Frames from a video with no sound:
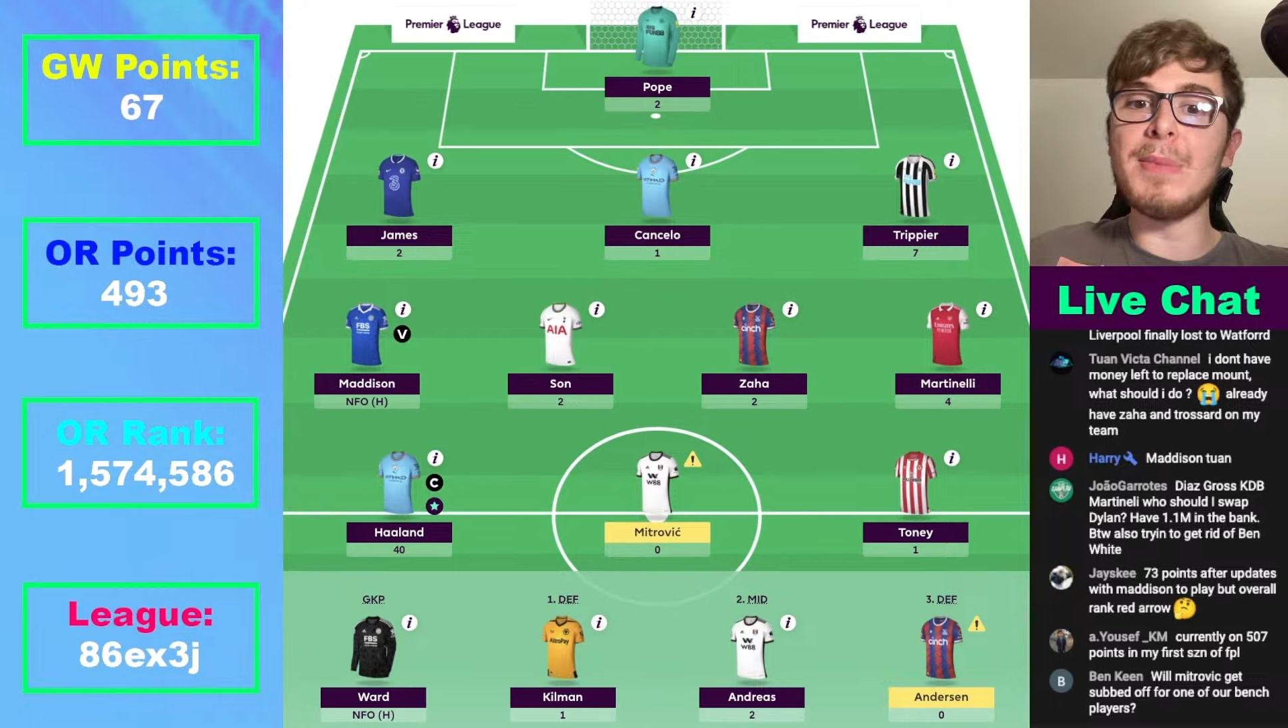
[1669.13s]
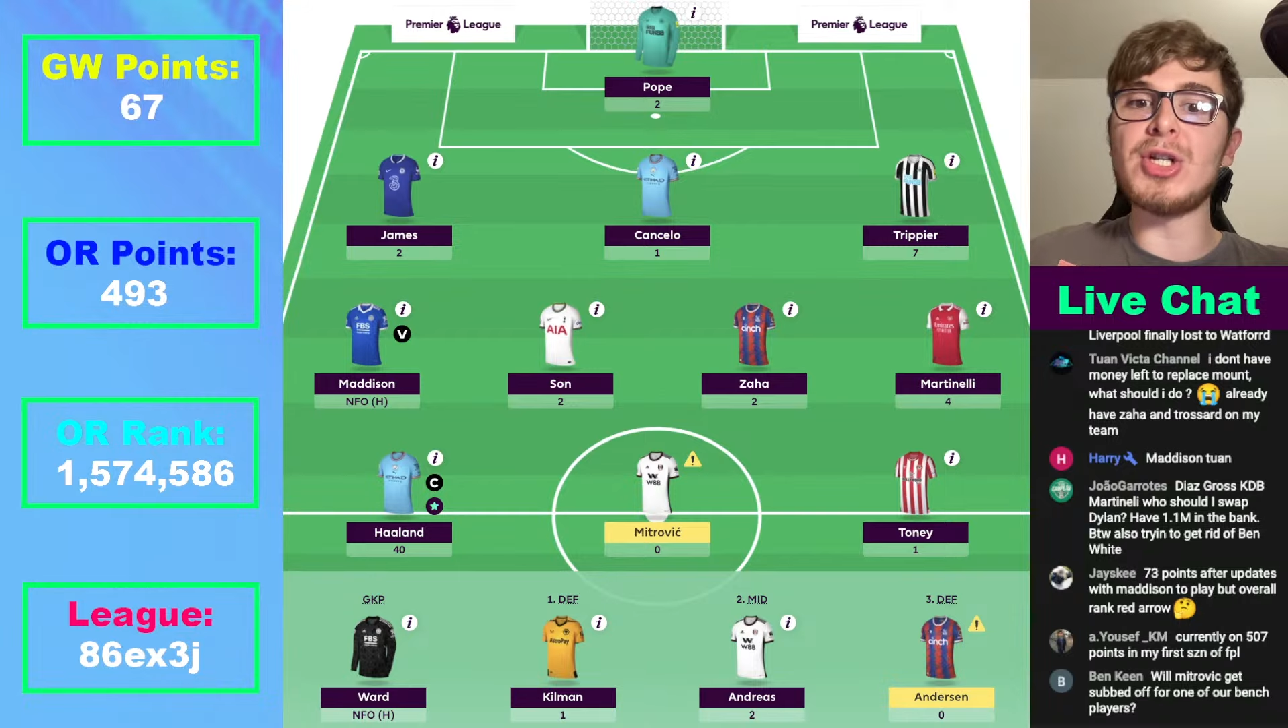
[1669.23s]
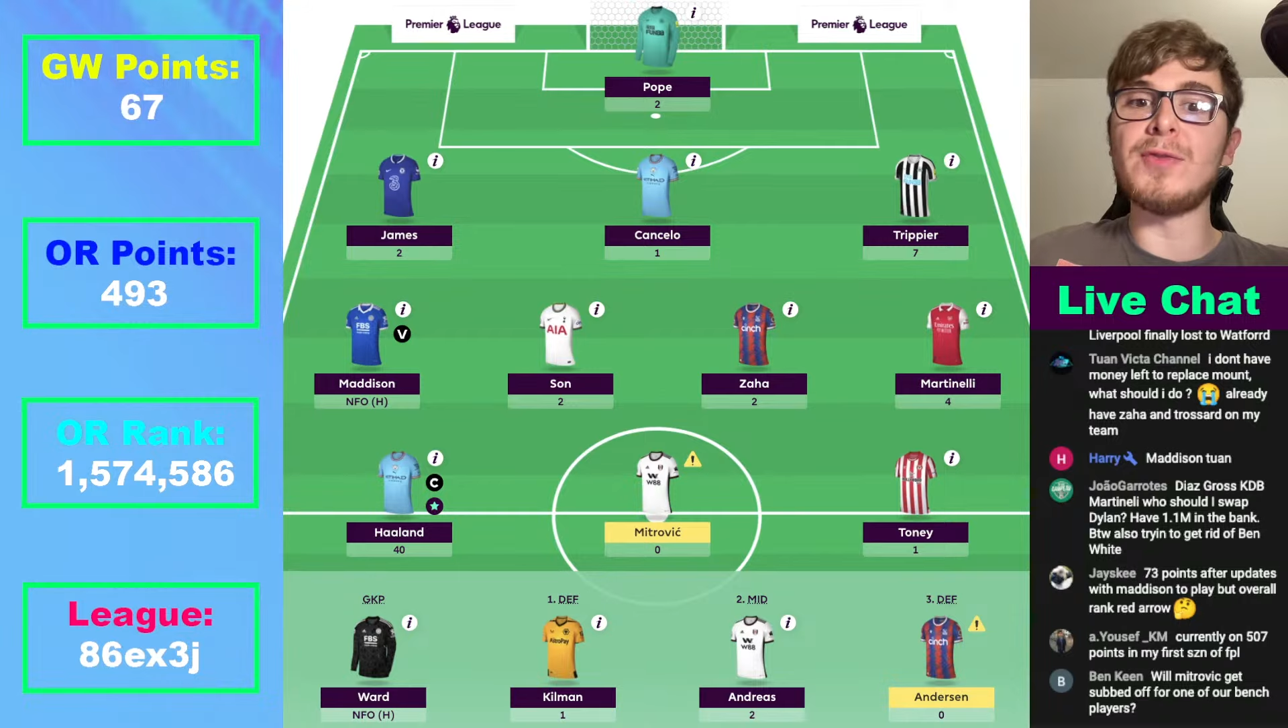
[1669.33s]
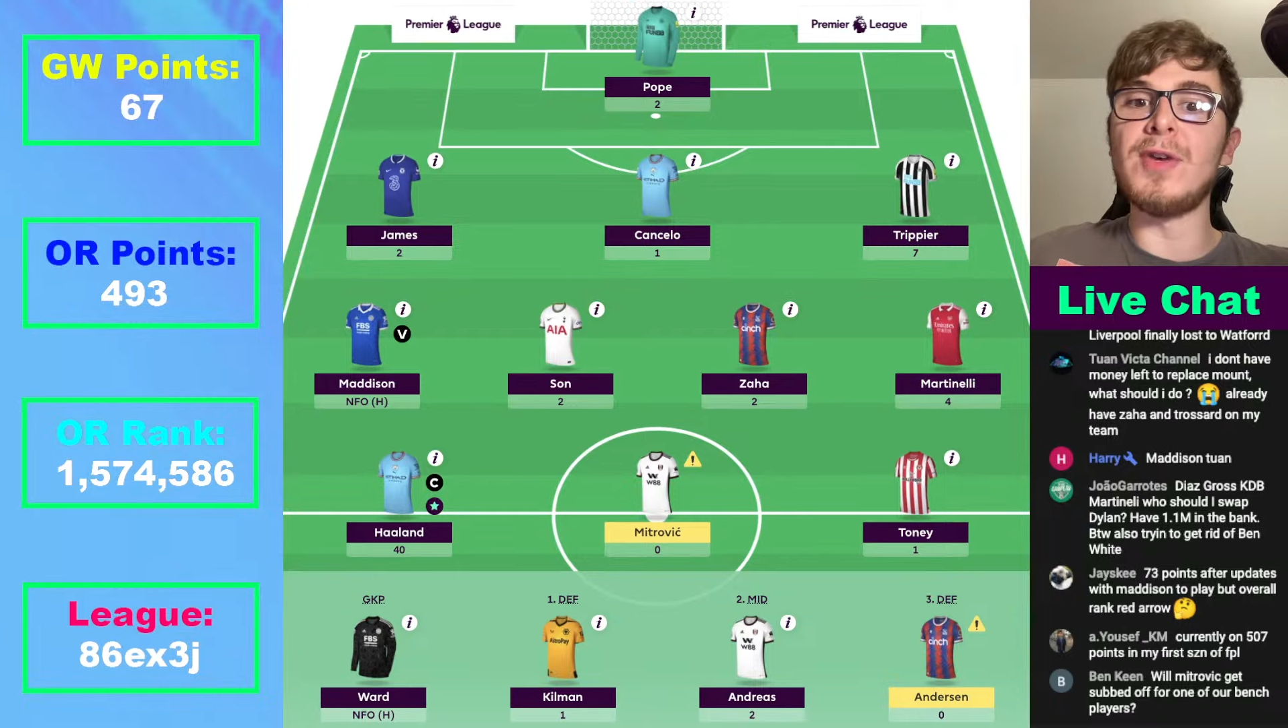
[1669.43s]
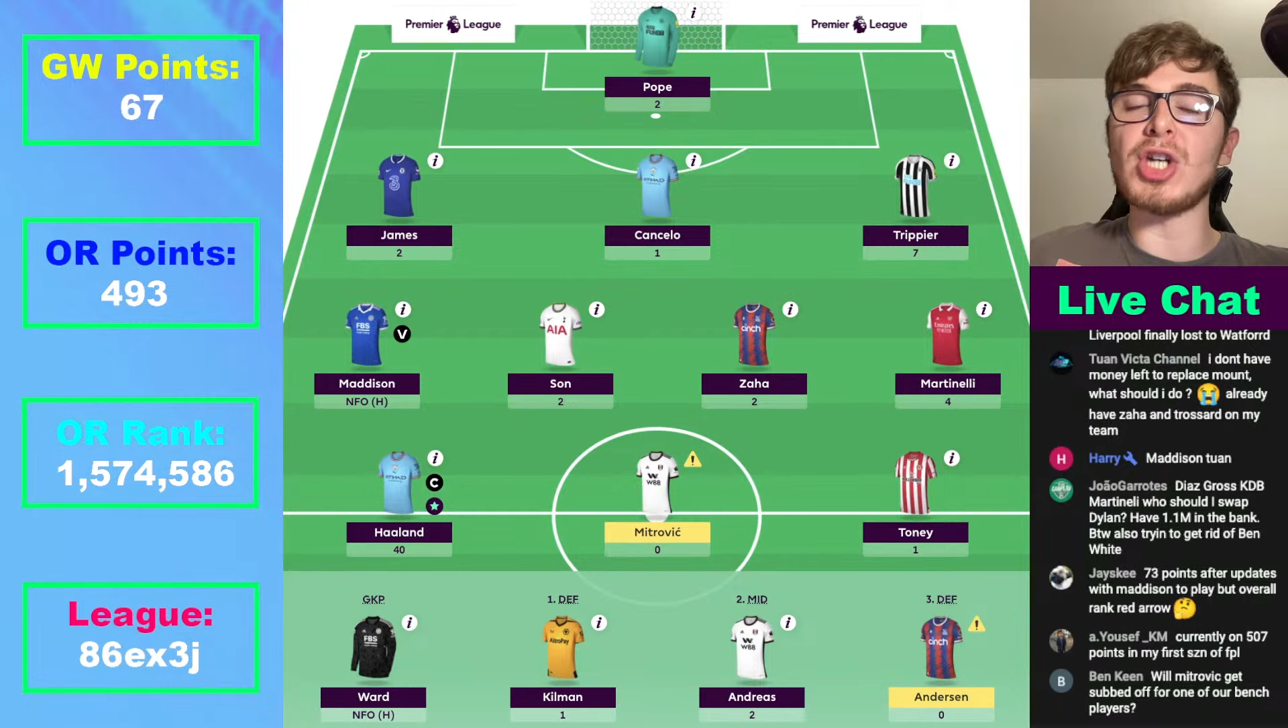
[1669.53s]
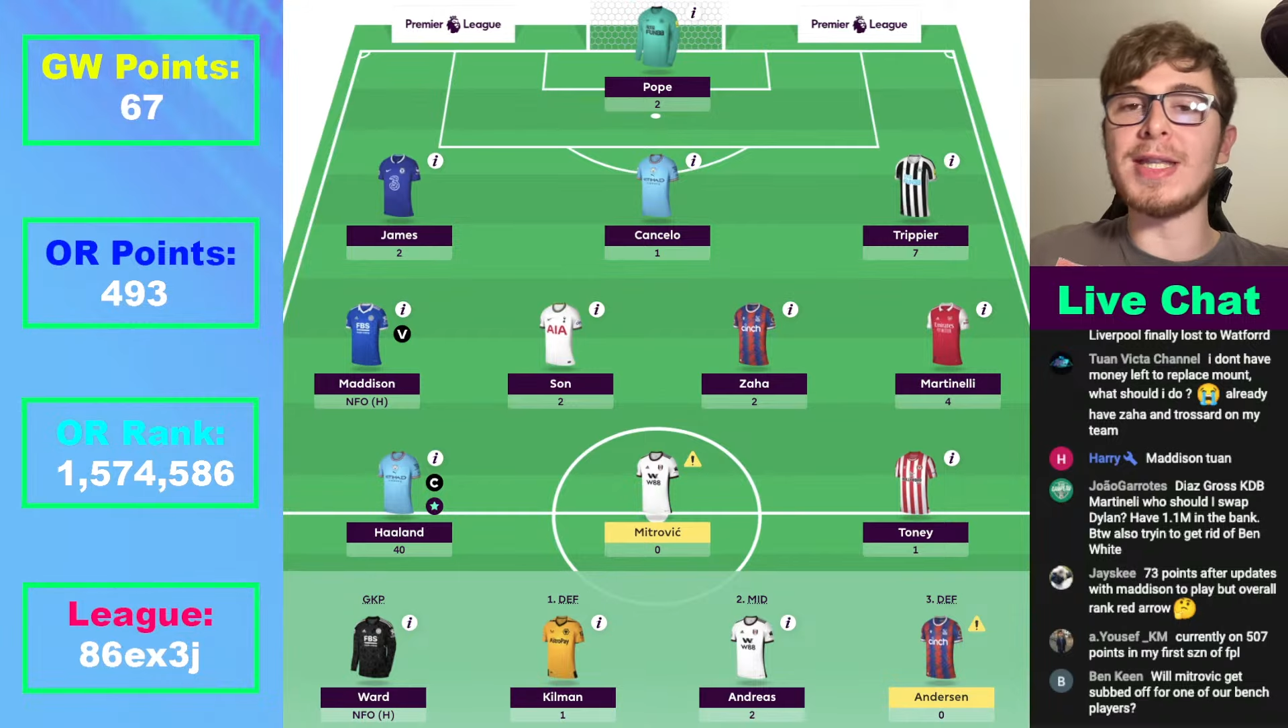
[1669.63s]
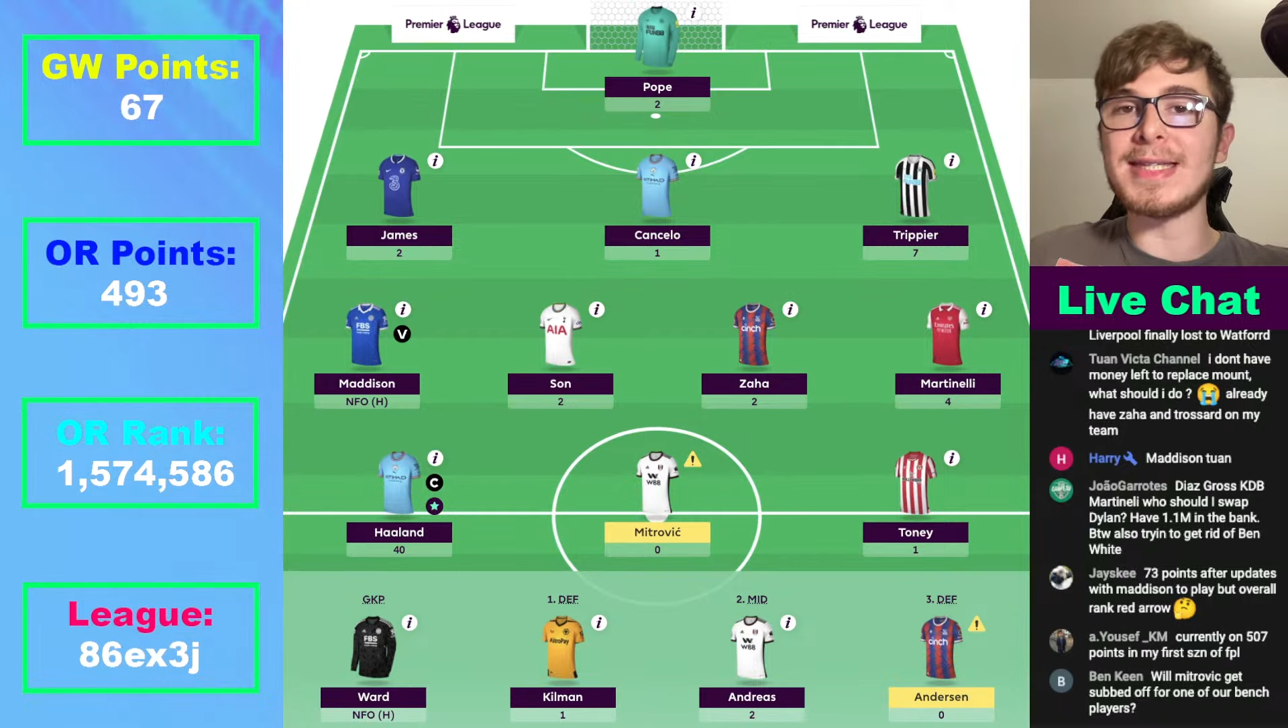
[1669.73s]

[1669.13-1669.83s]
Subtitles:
Mitrovic and